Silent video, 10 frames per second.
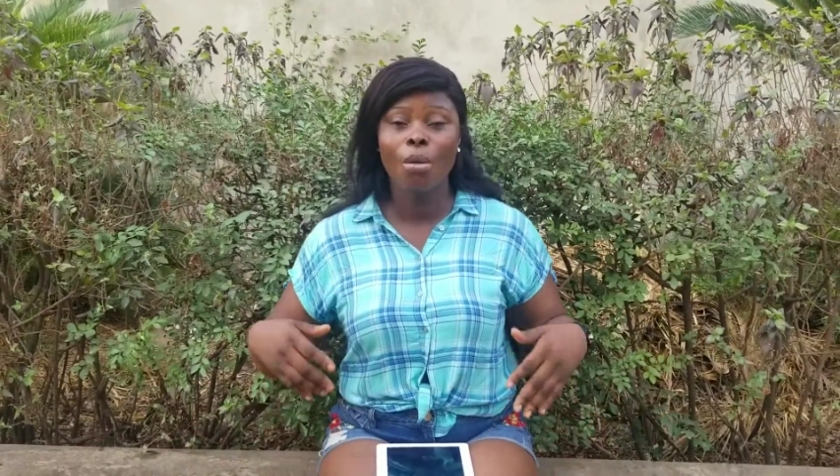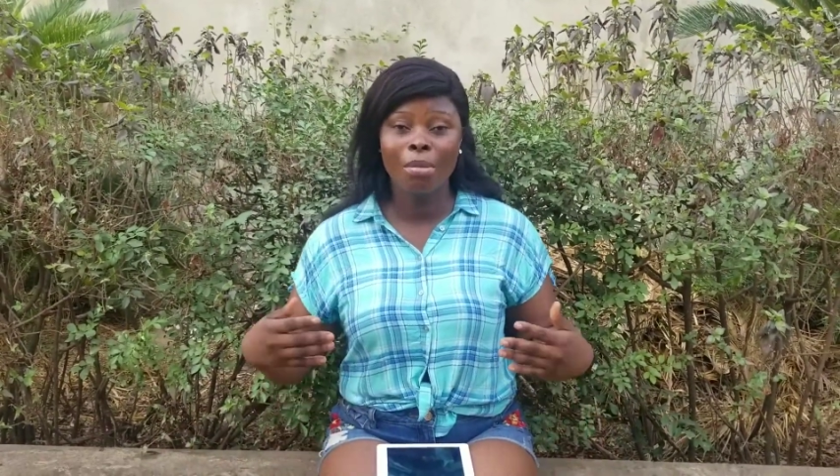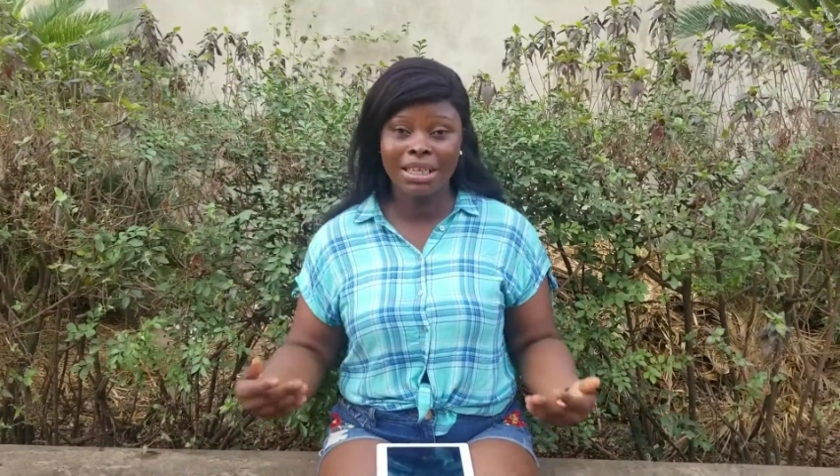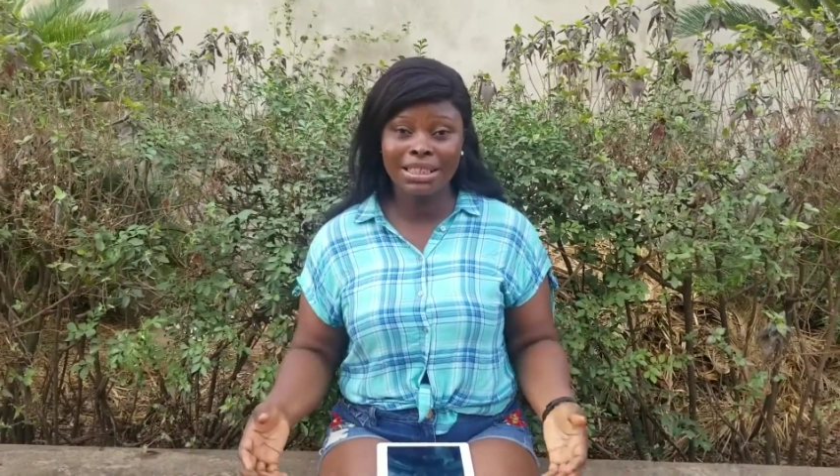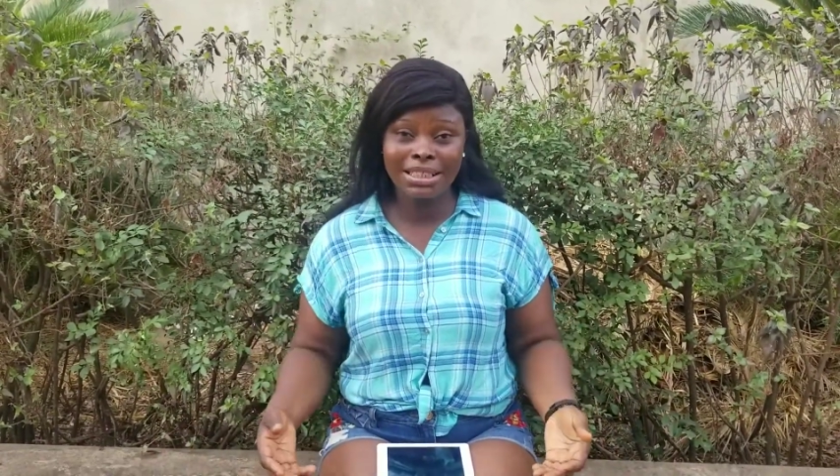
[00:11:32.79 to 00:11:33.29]

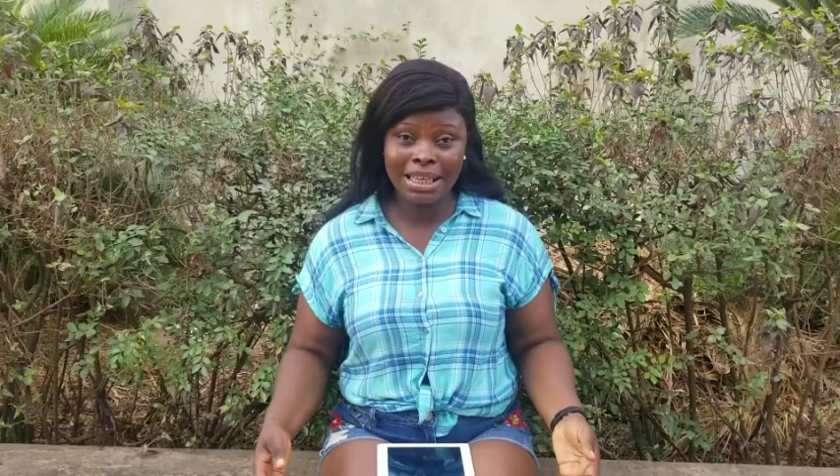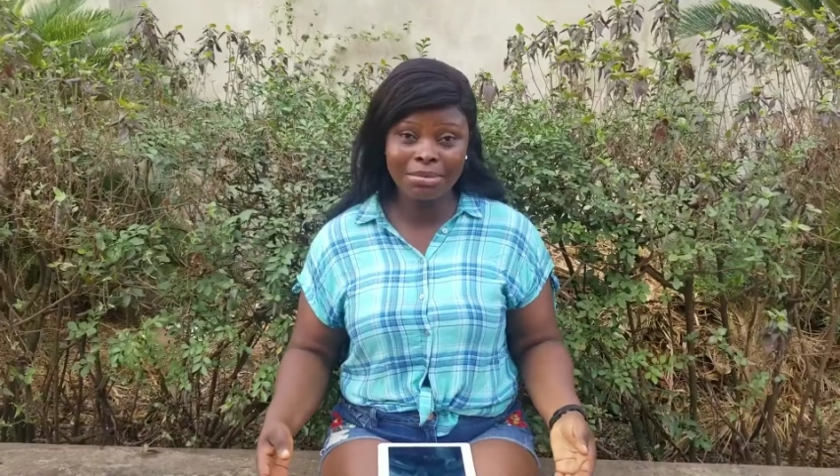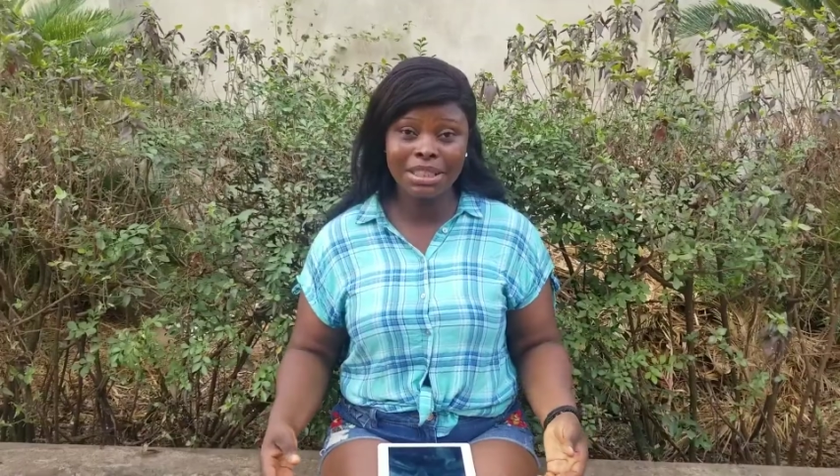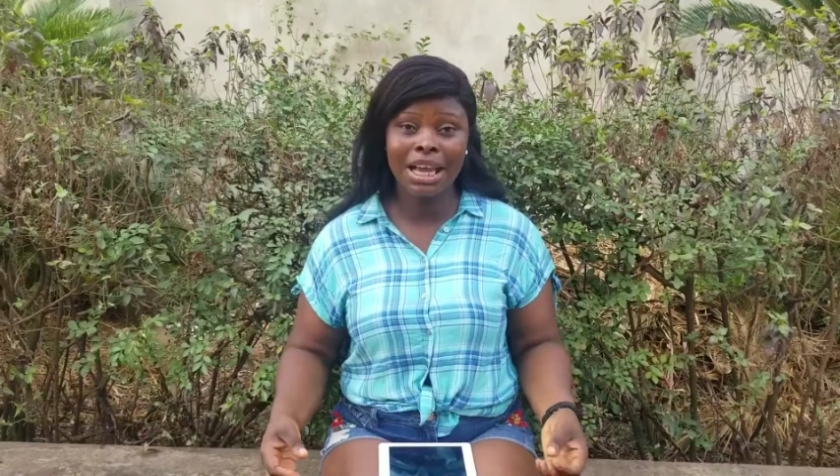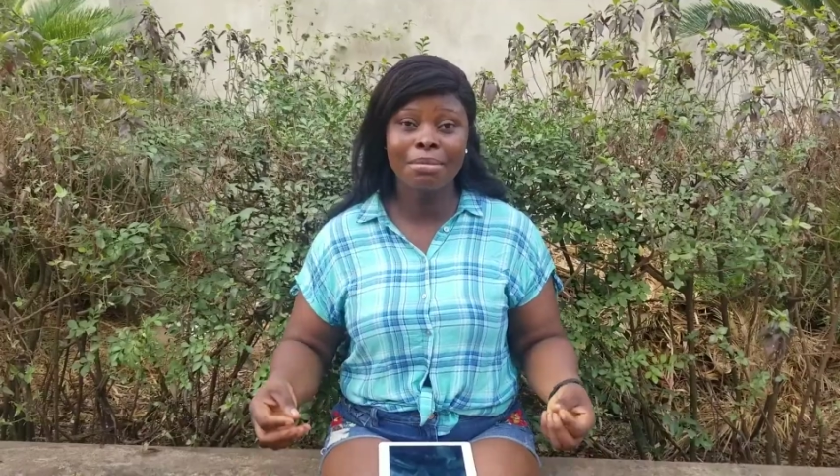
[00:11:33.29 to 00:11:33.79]
But at the
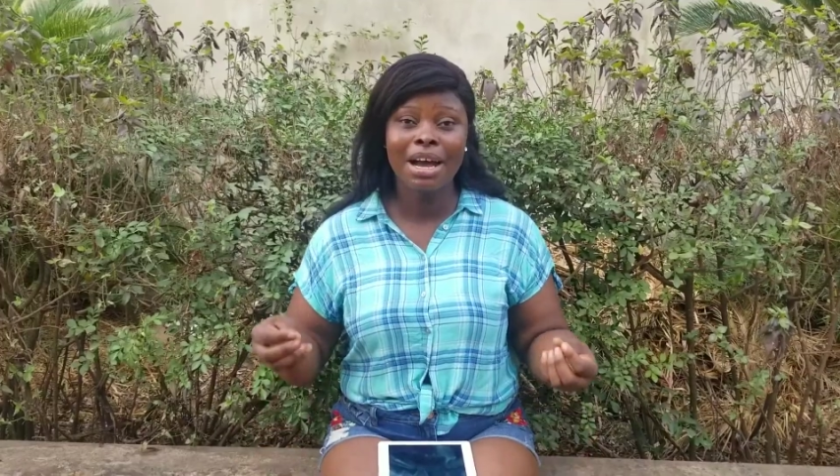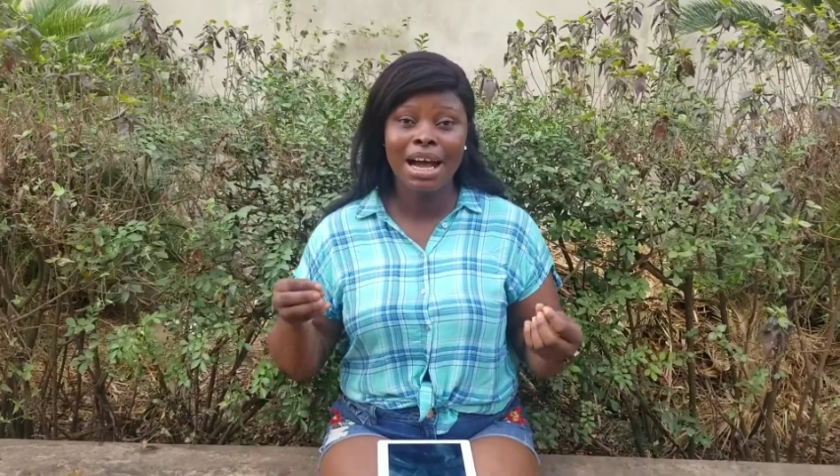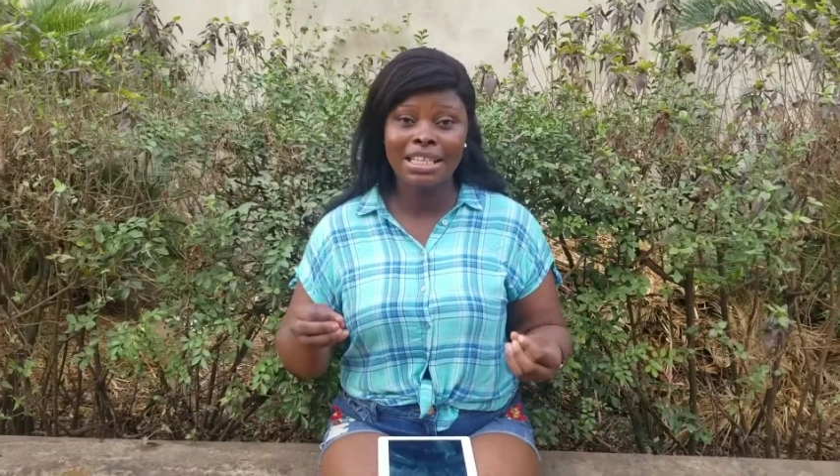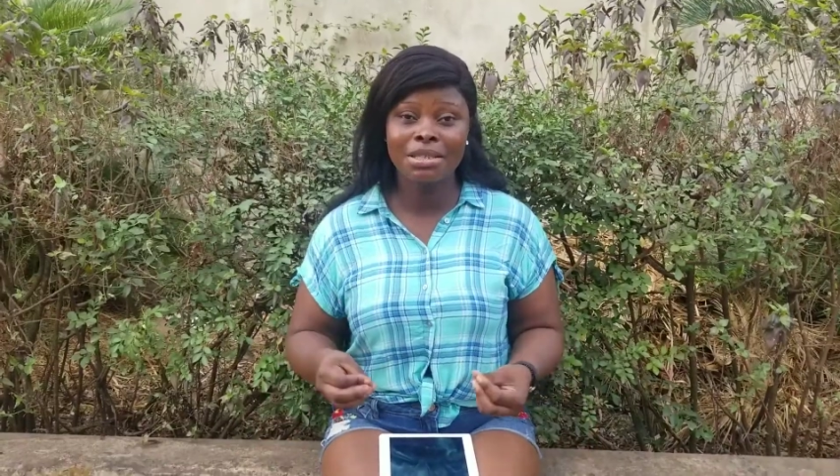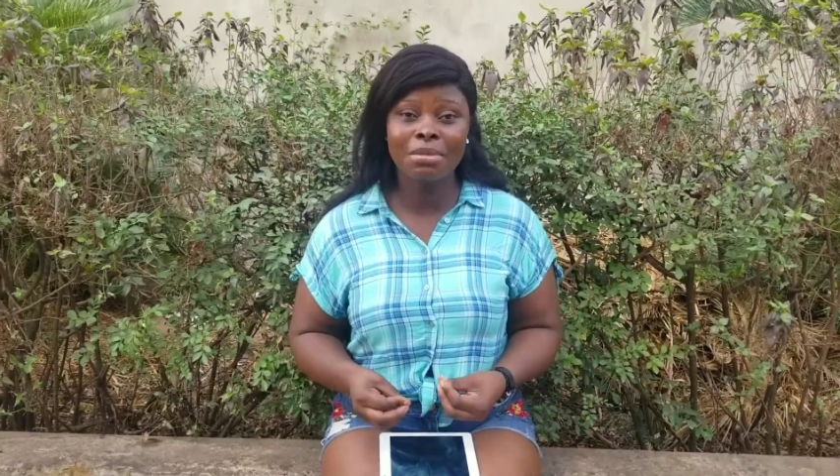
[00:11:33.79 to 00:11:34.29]
same time,
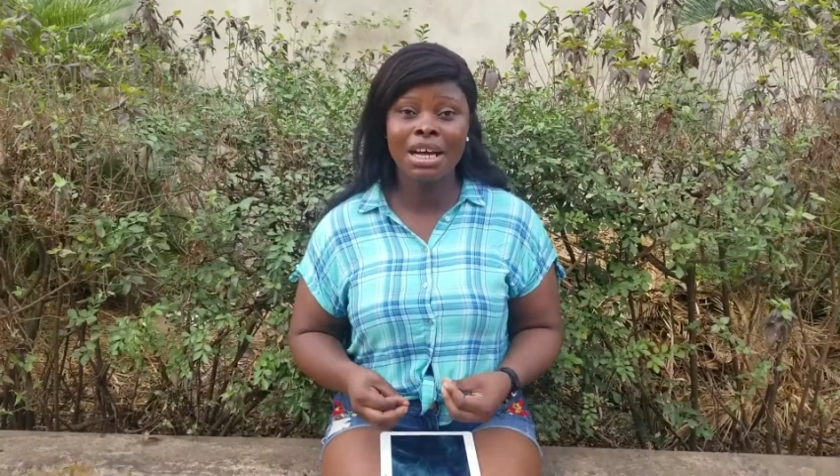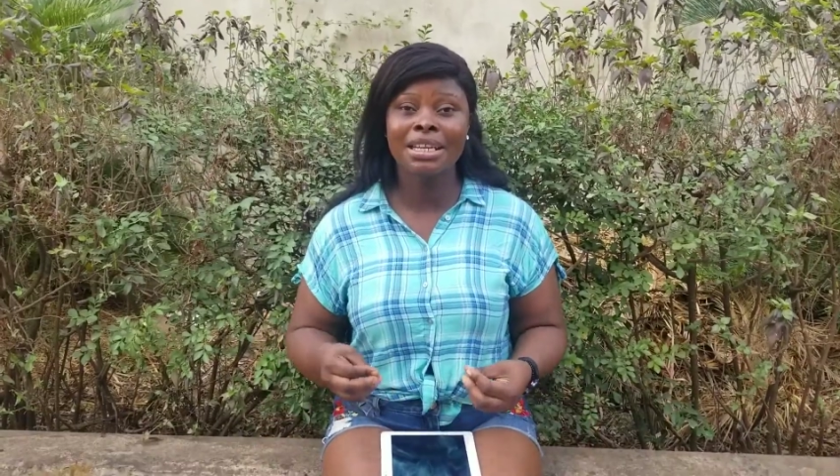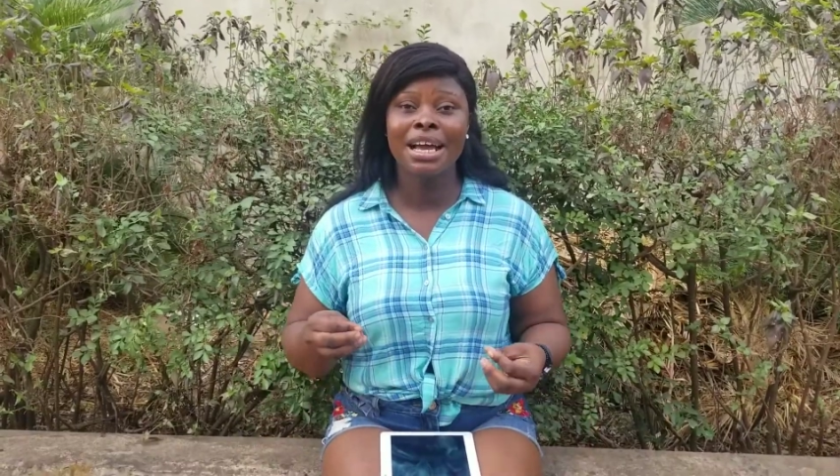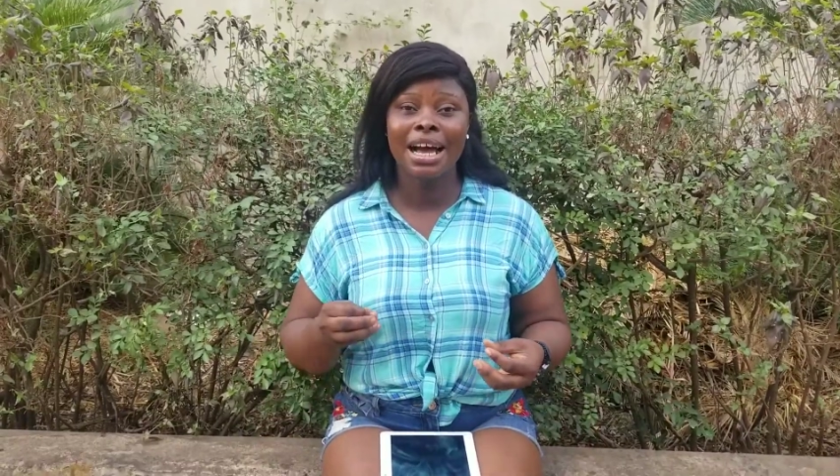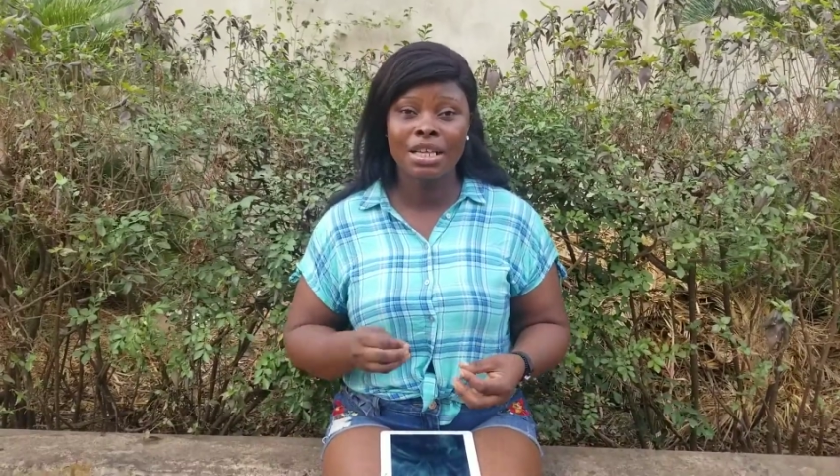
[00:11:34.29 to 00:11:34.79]
as man,
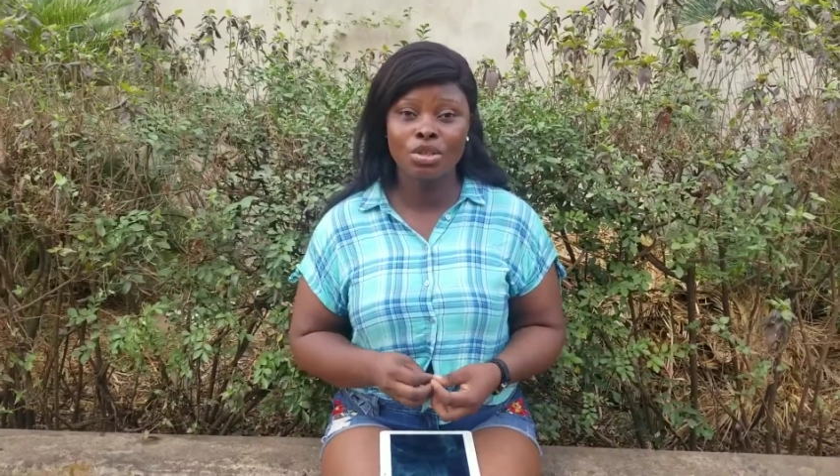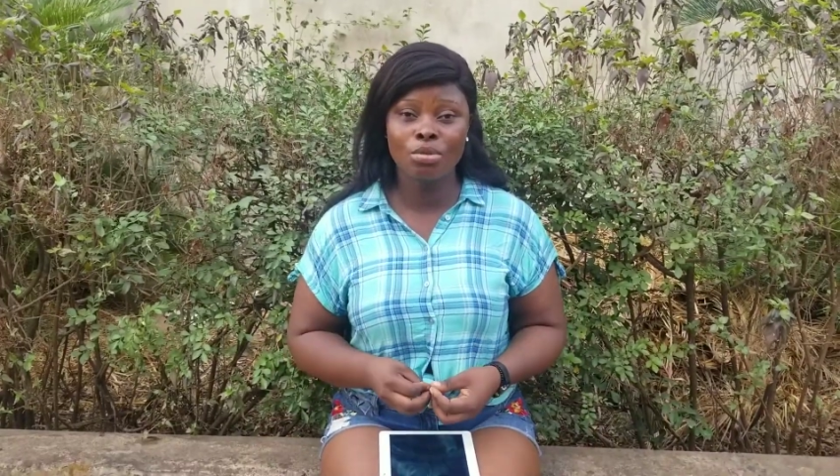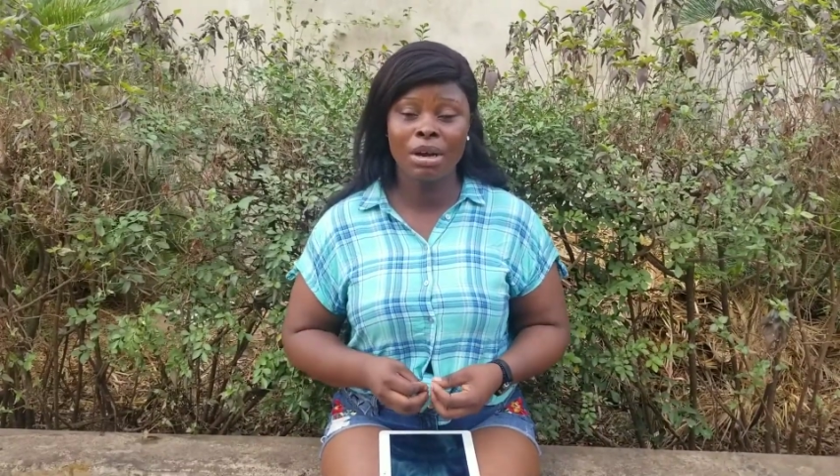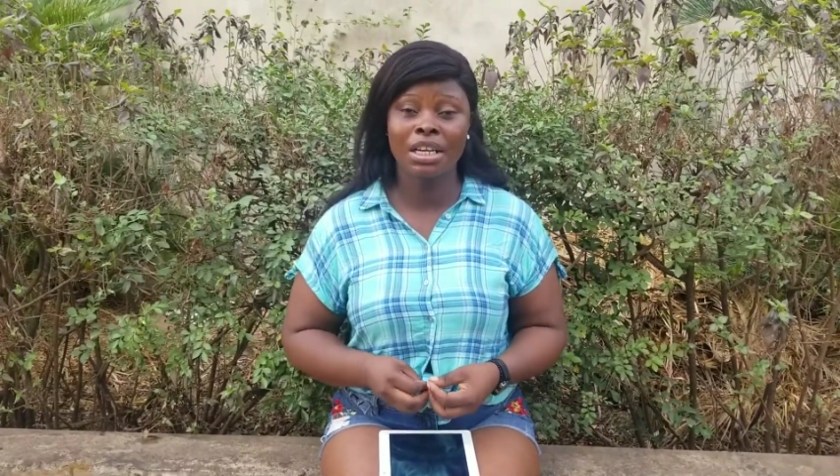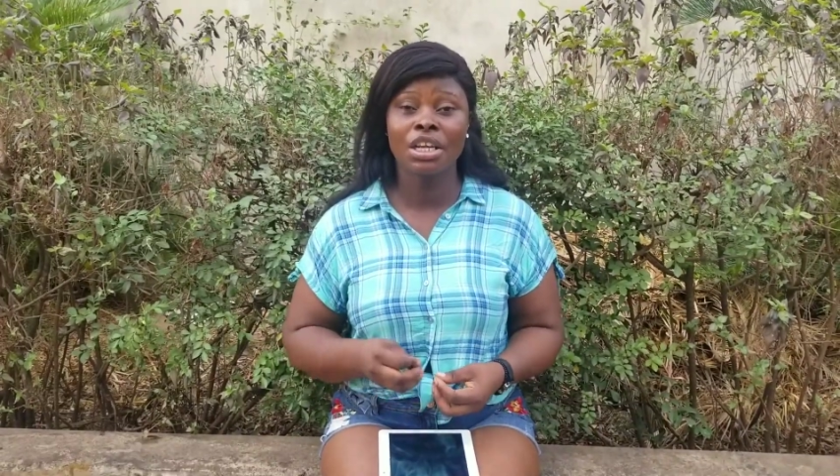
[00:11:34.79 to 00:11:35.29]
as
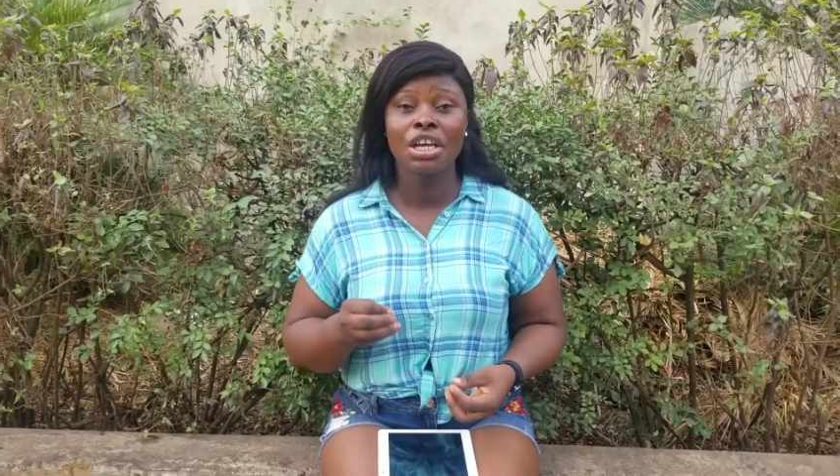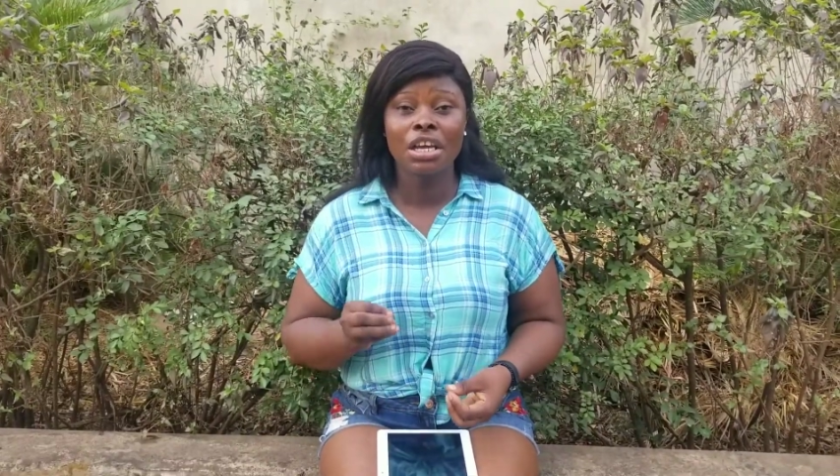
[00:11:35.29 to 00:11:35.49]
woman,